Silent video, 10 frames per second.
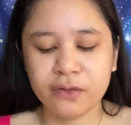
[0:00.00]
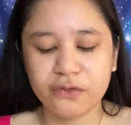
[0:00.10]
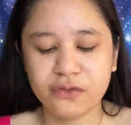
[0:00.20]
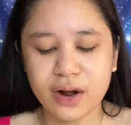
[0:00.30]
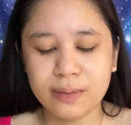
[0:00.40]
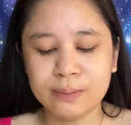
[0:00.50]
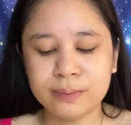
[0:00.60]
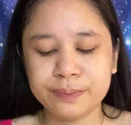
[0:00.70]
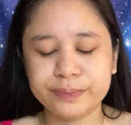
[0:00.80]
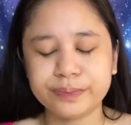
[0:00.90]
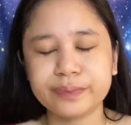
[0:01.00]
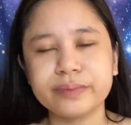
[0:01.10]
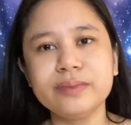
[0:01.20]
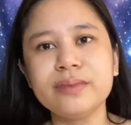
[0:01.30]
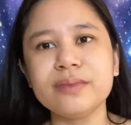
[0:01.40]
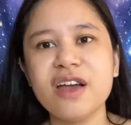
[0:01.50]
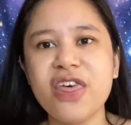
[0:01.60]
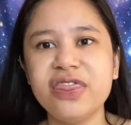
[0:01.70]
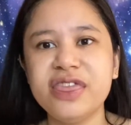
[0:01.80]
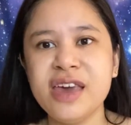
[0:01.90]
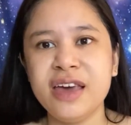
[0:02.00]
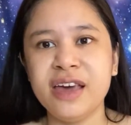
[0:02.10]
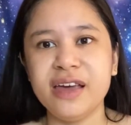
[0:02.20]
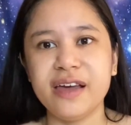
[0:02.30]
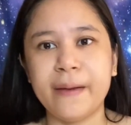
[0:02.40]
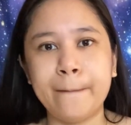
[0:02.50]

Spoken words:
from a